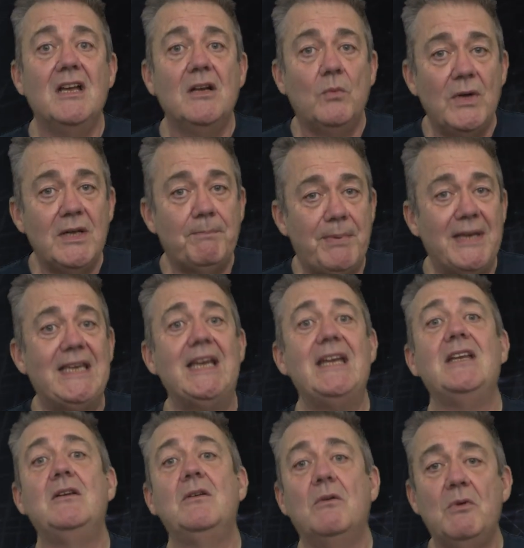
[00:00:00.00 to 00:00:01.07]
we
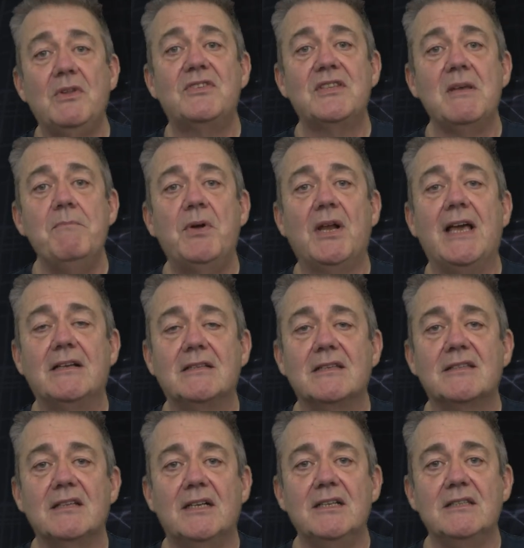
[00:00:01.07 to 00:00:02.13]
begin with simple
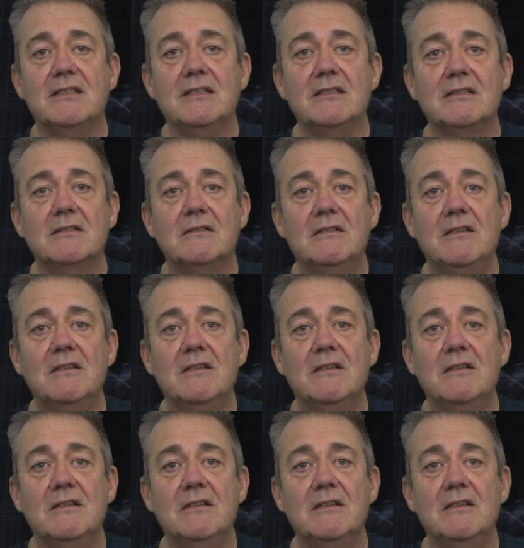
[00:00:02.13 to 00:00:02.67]
exercises,